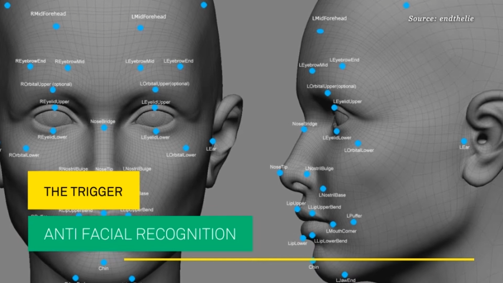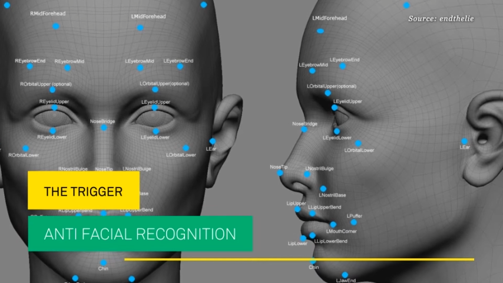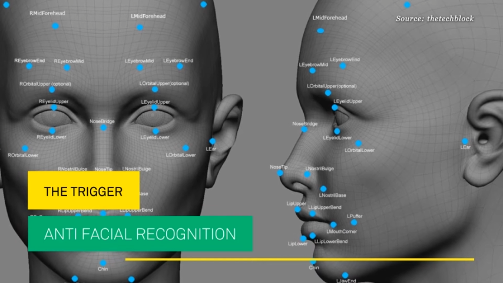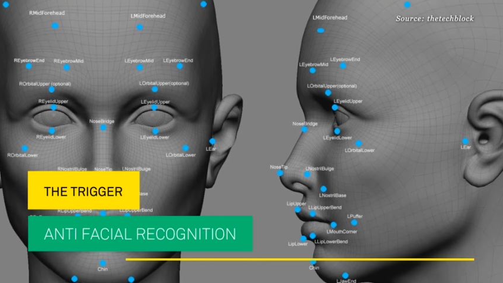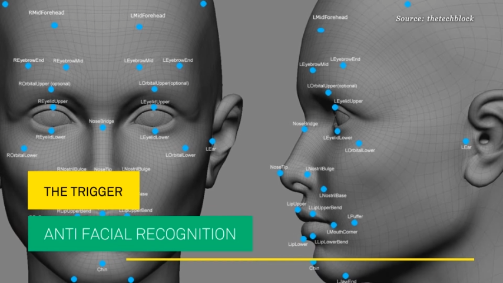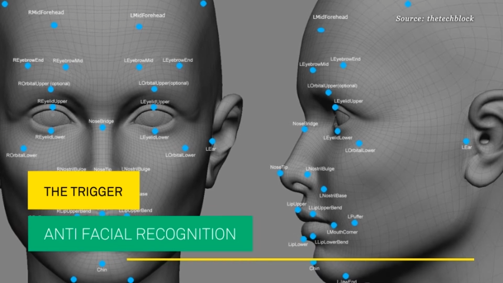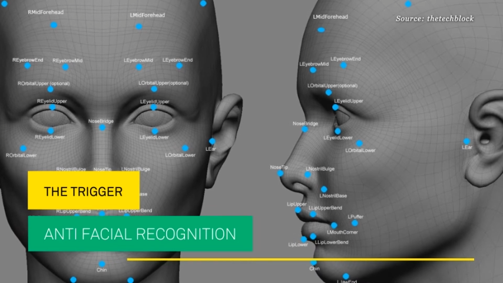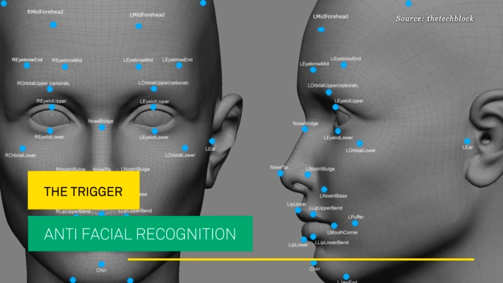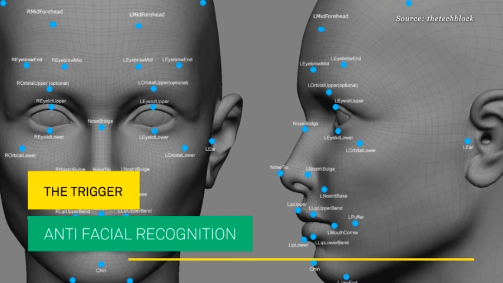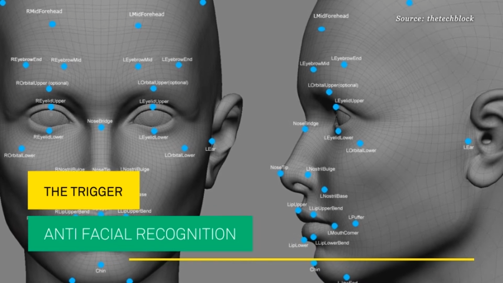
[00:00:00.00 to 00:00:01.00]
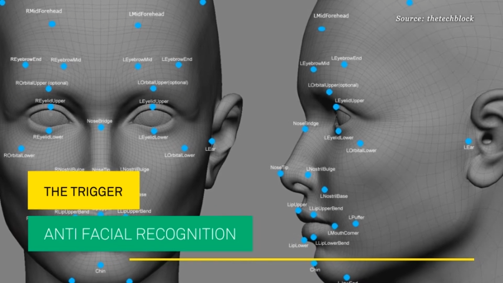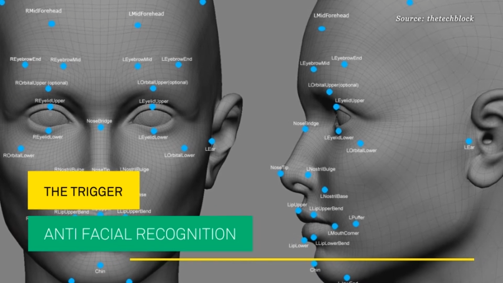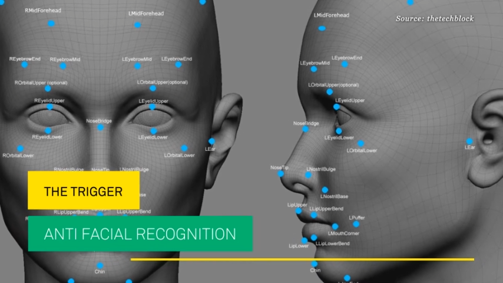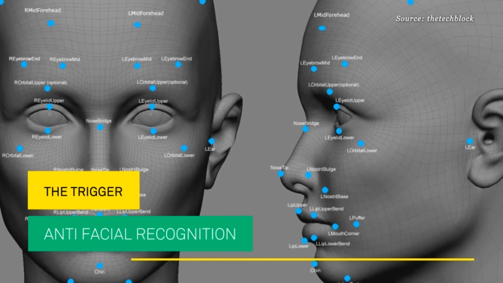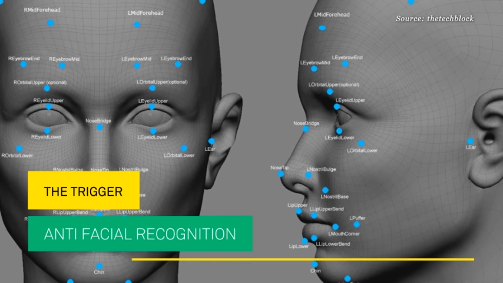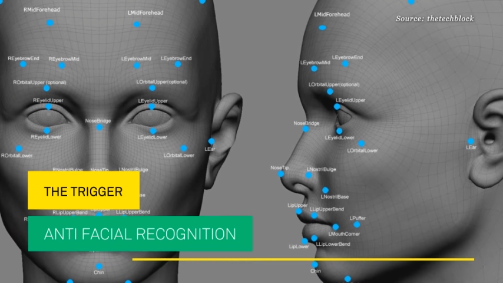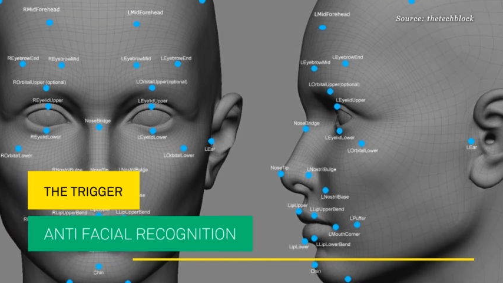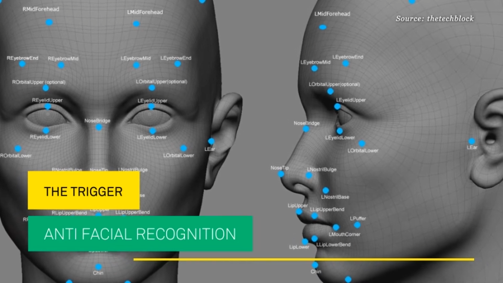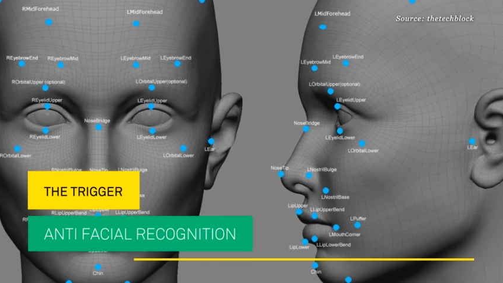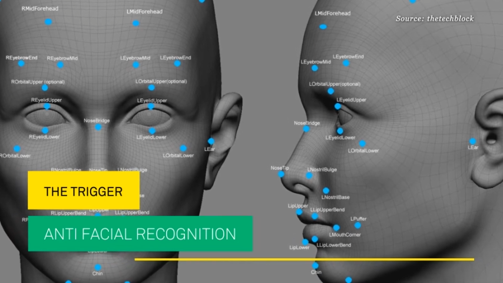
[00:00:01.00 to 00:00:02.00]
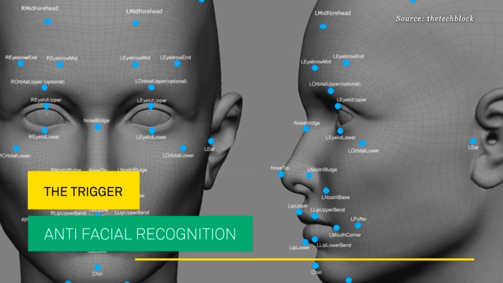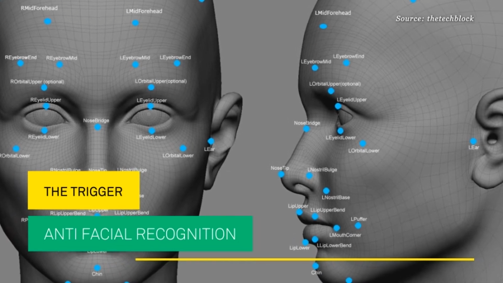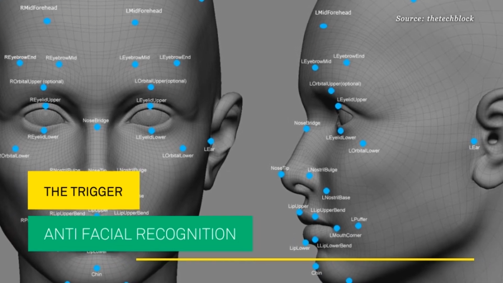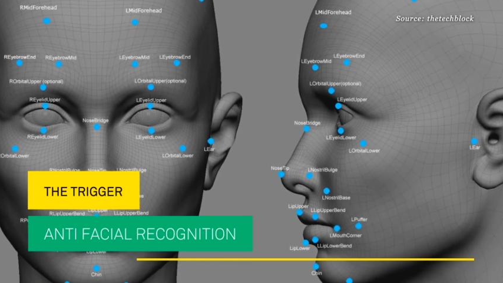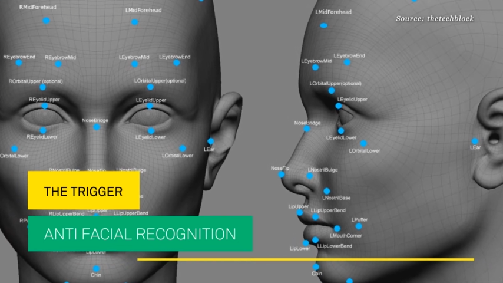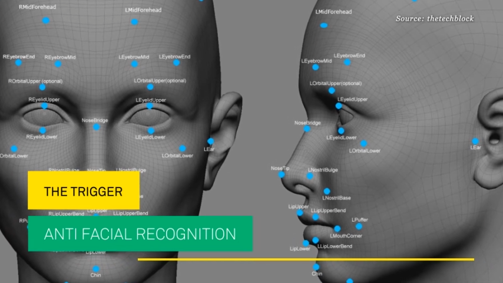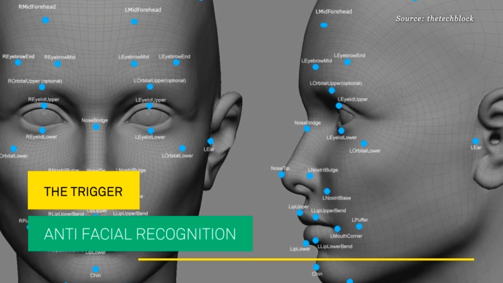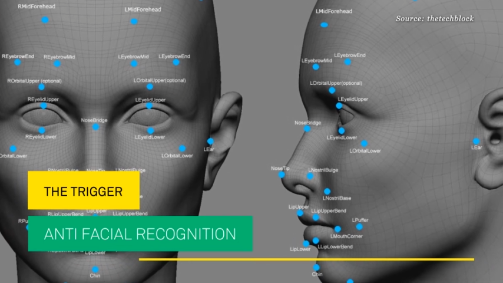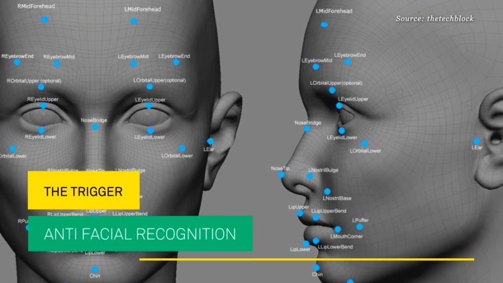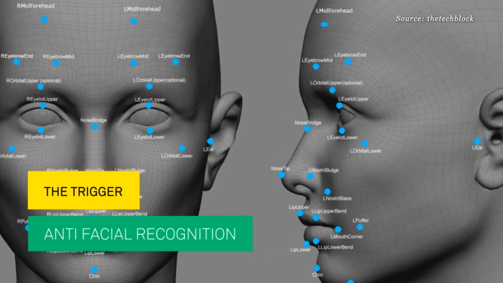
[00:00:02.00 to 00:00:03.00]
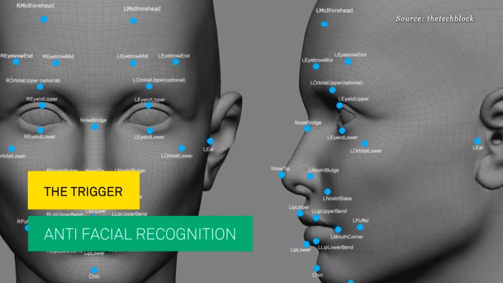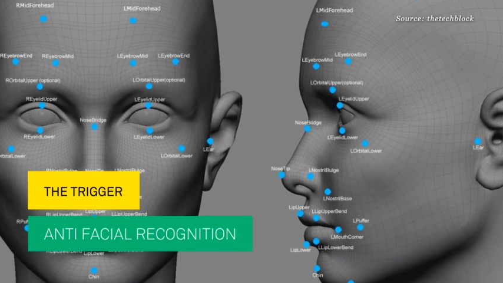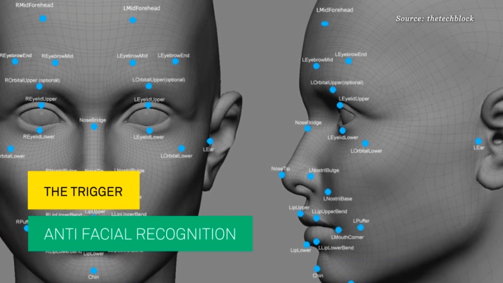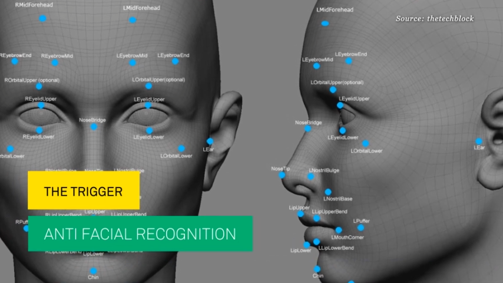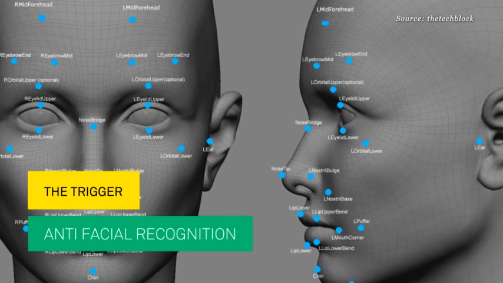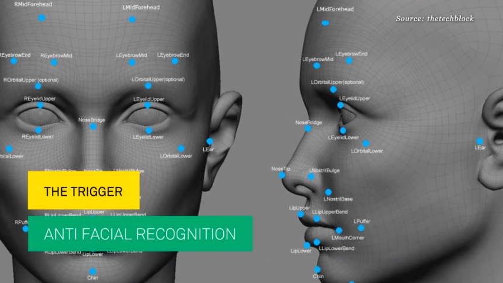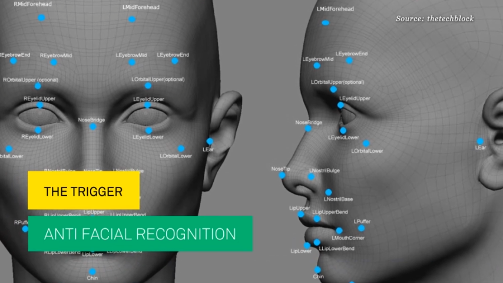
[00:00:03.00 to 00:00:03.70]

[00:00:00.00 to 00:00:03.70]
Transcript: No face is visible, so there are no lips to read.